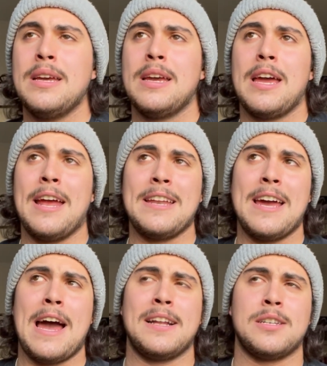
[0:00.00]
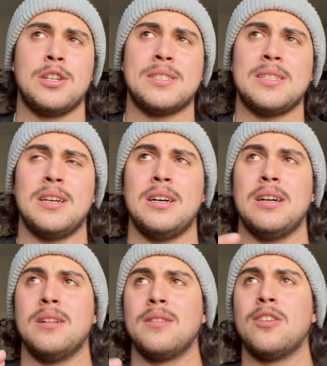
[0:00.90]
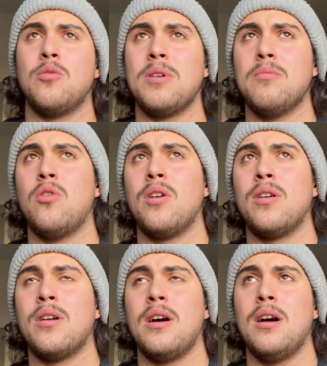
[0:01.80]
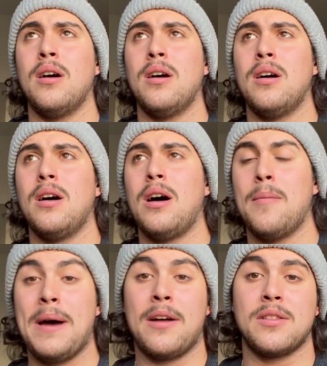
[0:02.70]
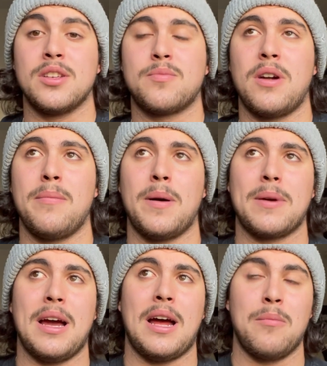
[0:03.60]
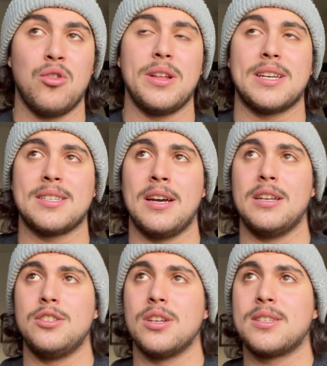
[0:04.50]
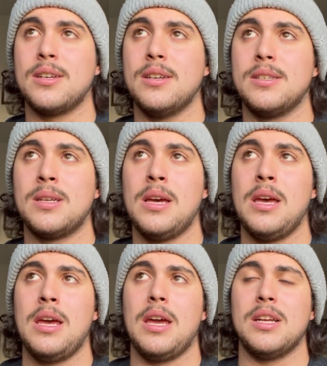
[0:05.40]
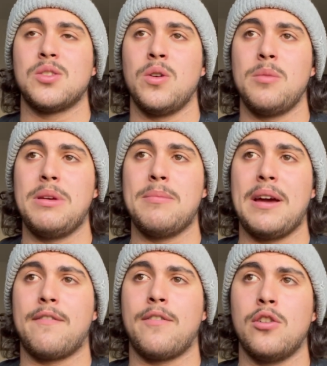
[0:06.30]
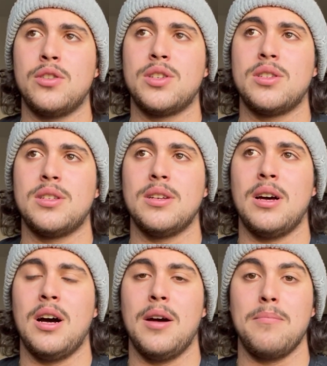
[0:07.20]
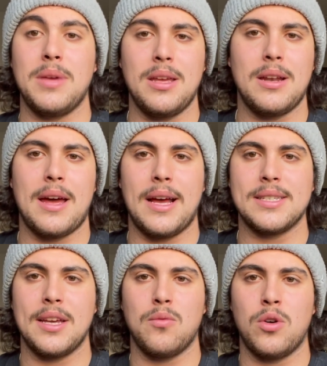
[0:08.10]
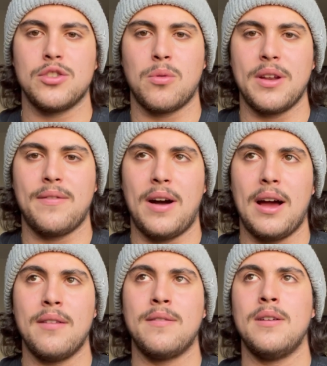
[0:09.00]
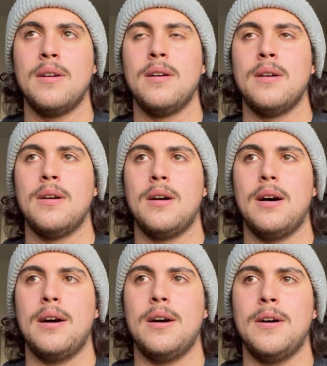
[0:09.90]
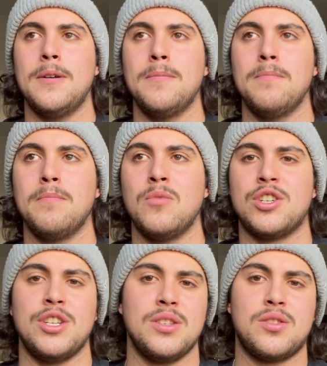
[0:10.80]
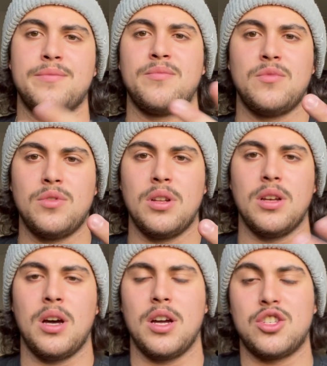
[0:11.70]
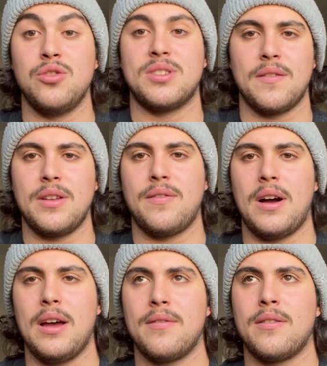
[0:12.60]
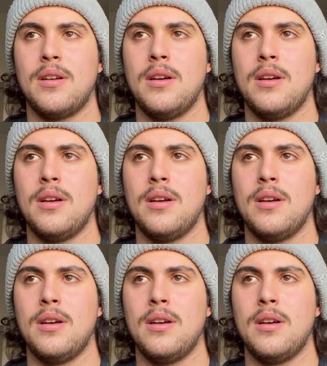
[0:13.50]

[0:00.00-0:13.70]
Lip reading: yeah, just a little bit more about this prep. I'm really excited just because it's going to be my first meet as a 125, which is 275